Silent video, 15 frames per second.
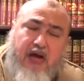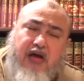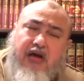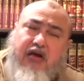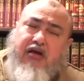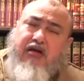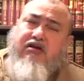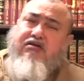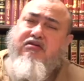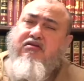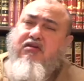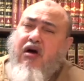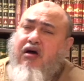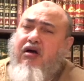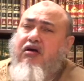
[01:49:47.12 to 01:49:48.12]
it is
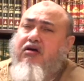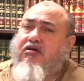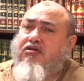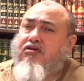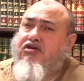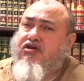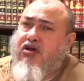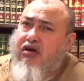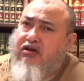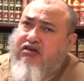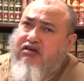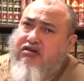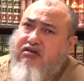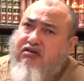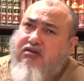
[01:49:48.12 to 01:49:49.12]
not
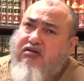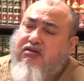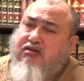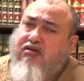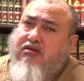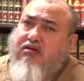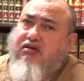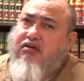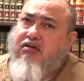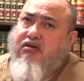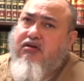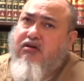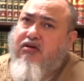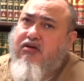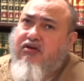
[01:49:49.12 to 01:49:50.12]
just
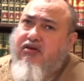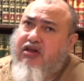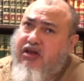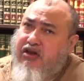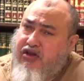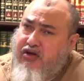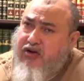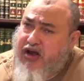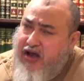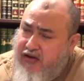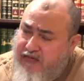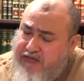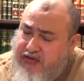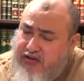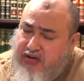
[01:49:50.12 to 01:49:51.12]
the
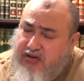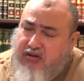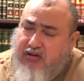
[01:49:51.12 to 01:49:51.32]
hereafter,